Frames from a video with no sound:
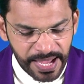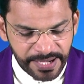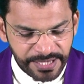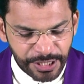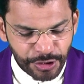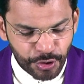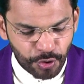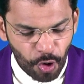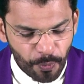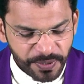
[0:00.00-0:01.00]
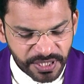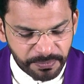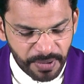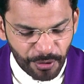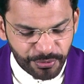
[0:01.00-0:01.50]
and then you open the
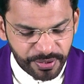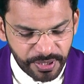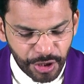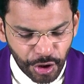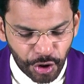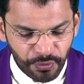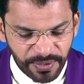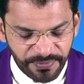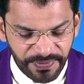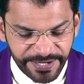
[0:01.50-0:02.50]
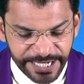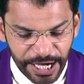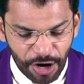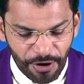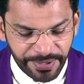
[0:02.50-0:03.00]
mouth, you will find a
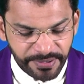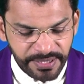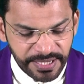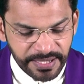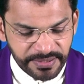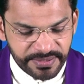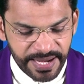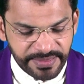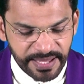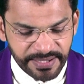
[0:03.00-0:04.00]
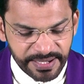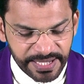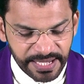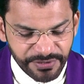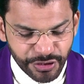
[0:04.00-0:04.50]
coin. Take that
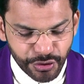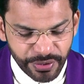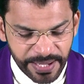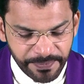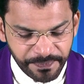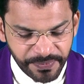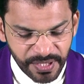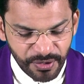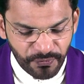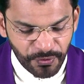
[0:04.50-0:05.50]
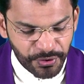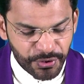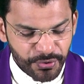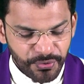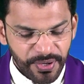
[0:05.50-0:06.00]
and give it to them for
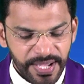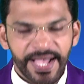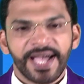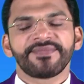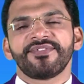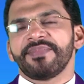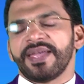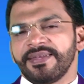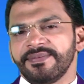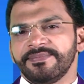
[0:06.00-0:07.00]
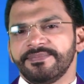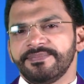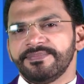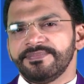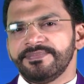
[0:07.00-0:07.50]
you and for me.
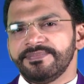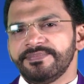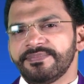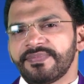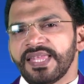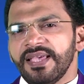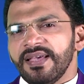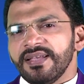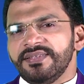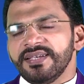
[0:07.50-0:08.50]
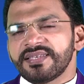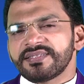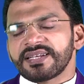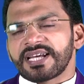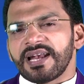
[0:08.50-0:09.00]
Jesus
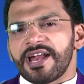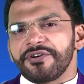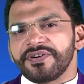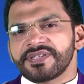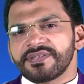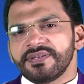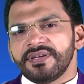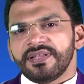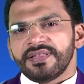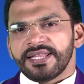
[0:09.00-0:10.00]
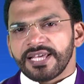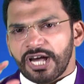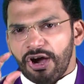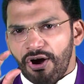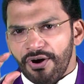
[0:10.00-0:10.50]
declares that the
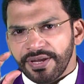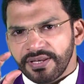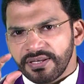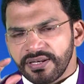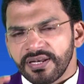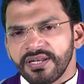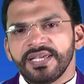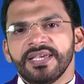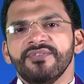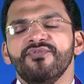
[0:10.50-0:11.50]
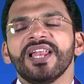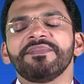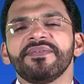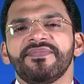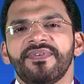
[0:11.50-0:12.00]
coin will
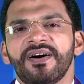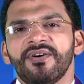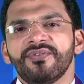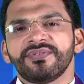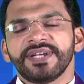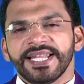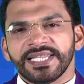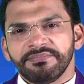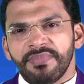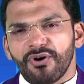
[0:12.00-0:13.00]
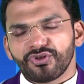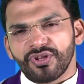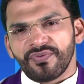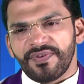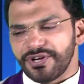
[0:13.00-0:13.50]
be found in the mouth of
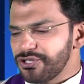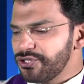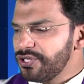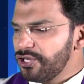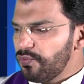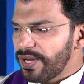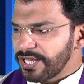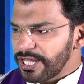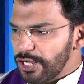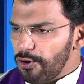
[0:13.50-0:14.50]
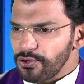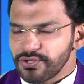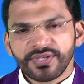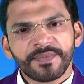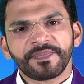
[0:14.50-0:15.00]
the fish when he
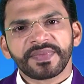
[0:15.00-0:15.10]
goes